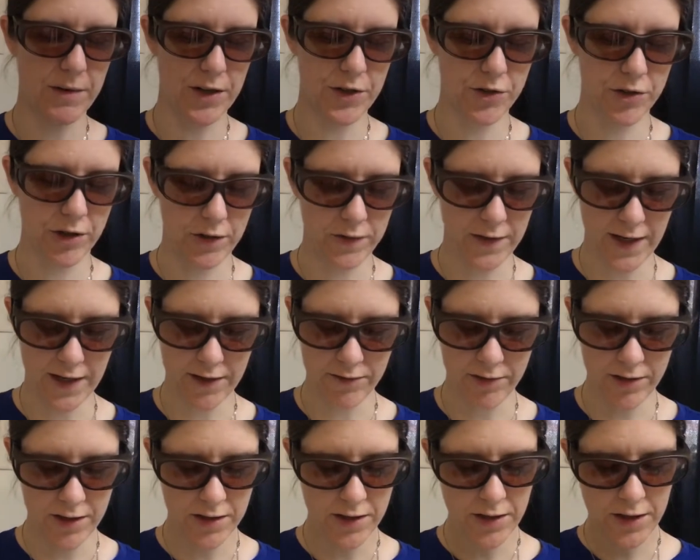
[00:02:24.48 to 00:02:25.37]
I'm not sure
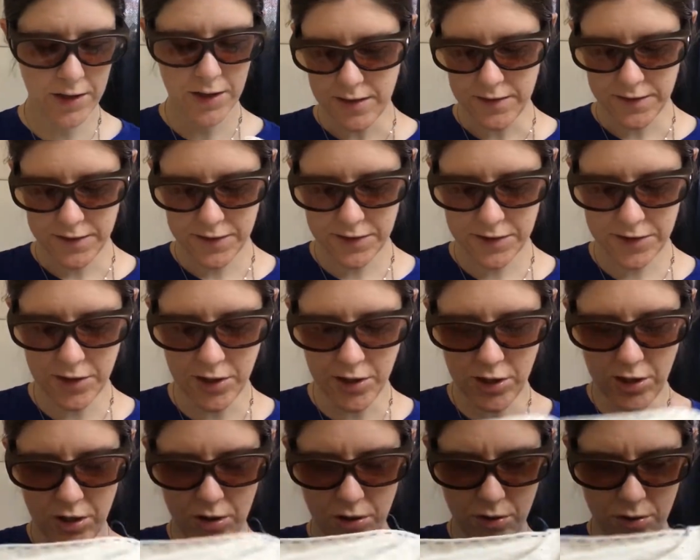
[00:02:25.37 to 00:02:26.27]
exactly.
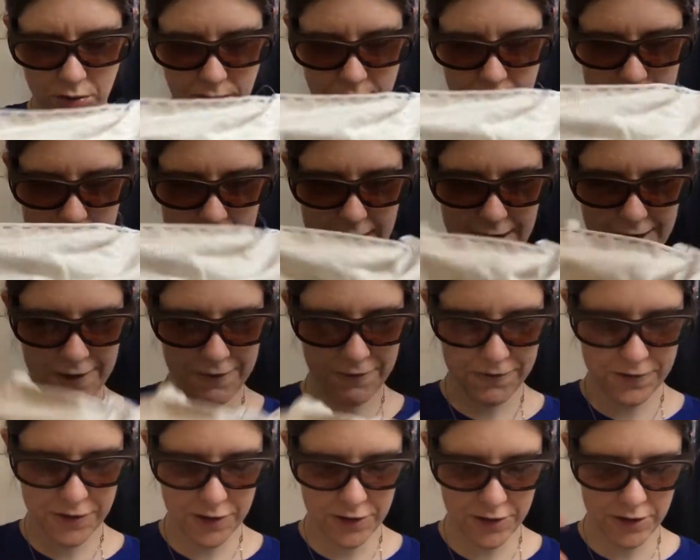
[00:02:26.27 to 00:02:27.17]
So
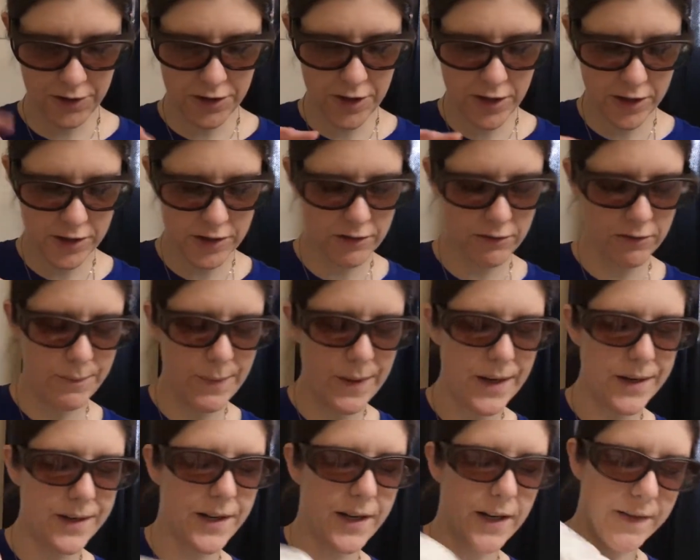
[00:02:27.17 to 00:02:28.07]
after Dr.
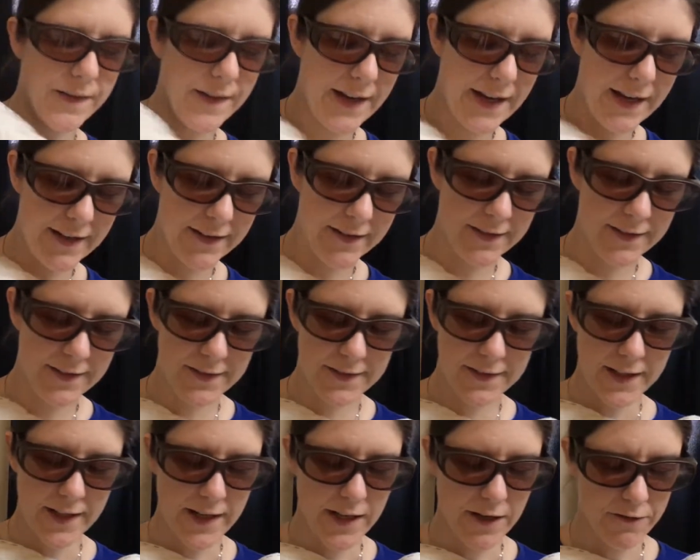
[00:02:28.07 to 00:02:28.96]
Robotnik,
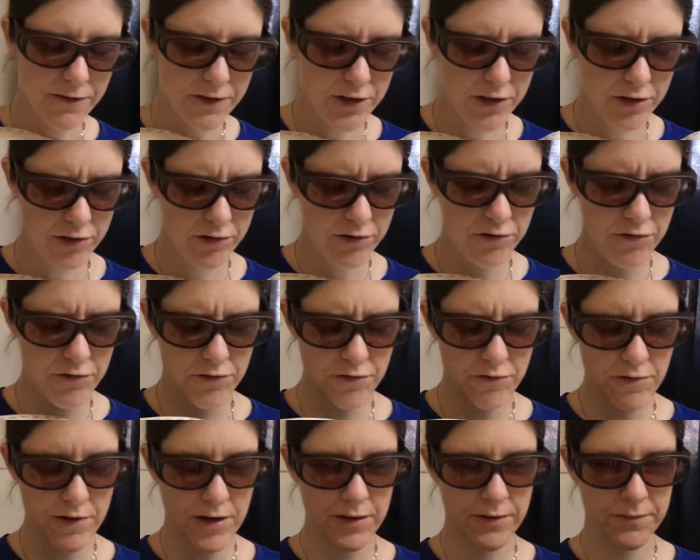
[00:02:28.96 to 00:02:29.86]
I have
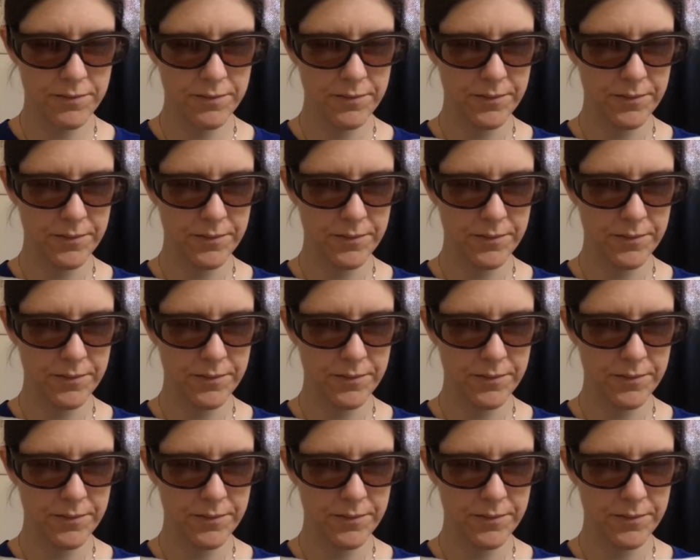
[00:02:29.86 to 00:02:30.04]
two